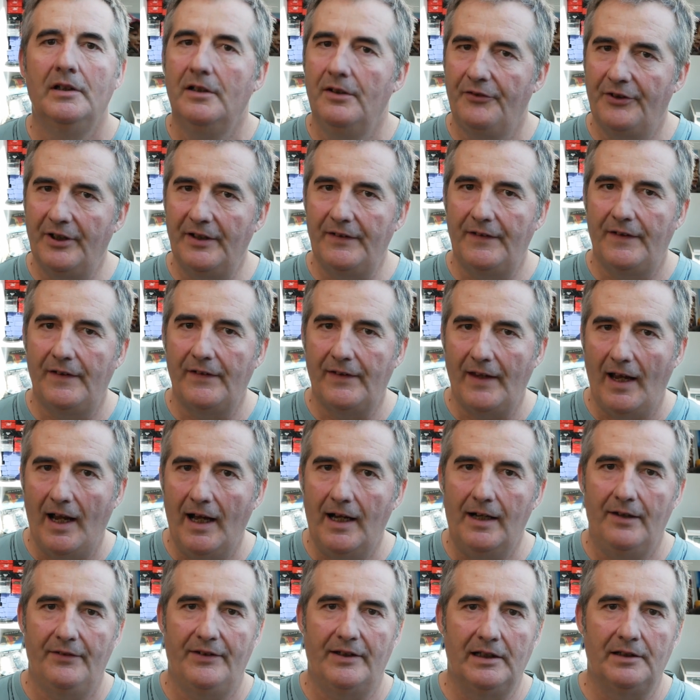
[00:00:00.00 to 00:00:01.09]
chances
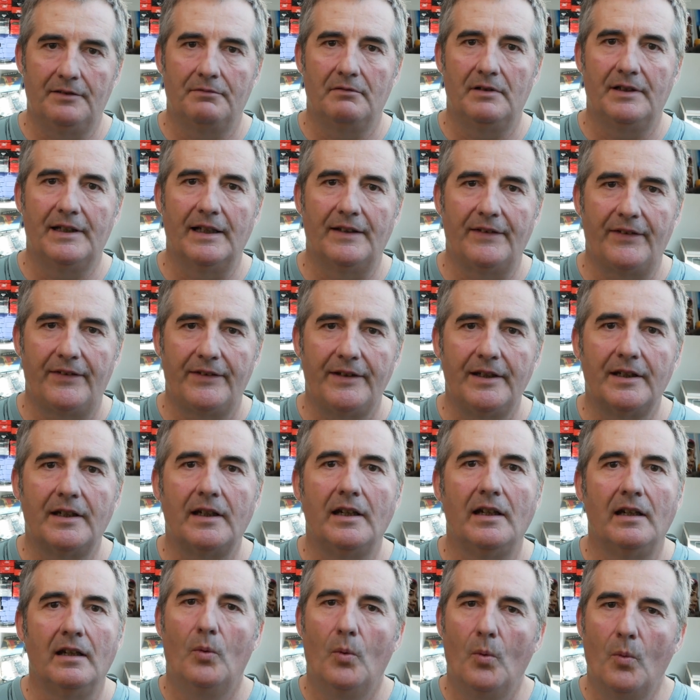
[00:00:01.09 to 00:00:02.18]
are that it will get
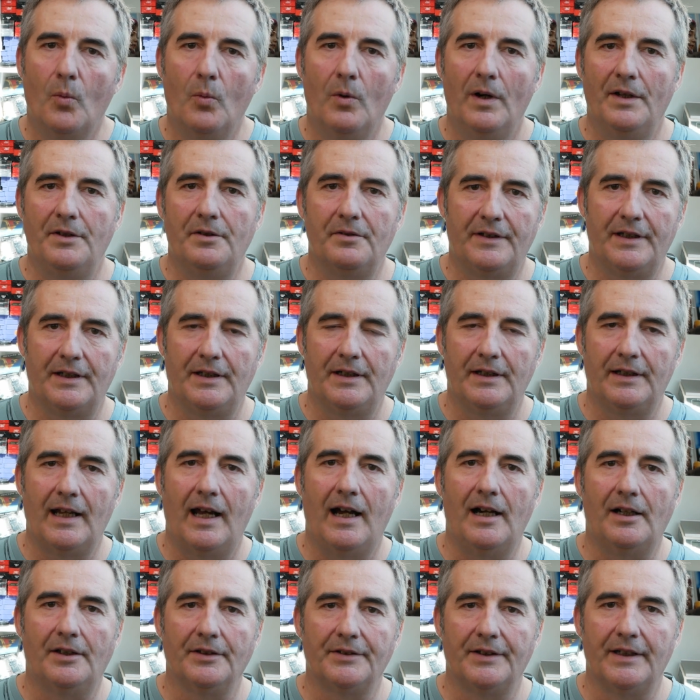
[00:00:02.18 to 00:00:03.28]
sticky when you take it
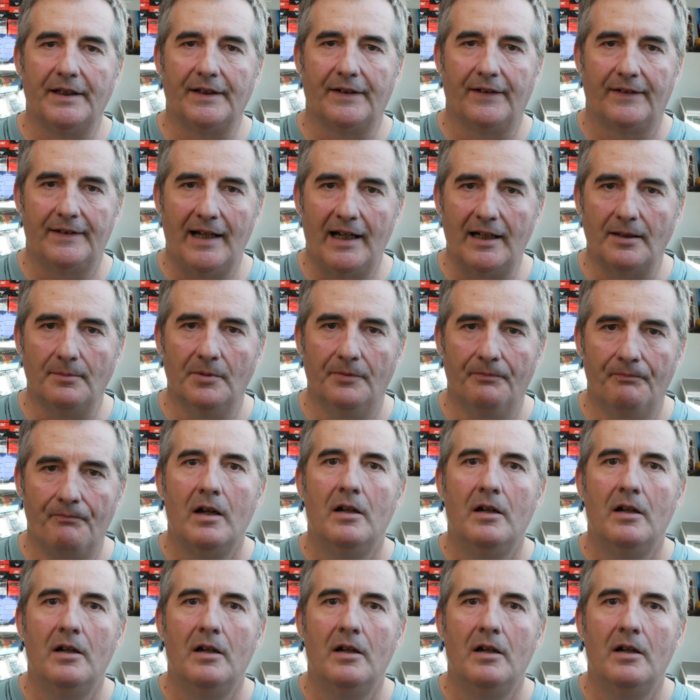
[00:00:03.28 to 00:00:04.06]
out next time.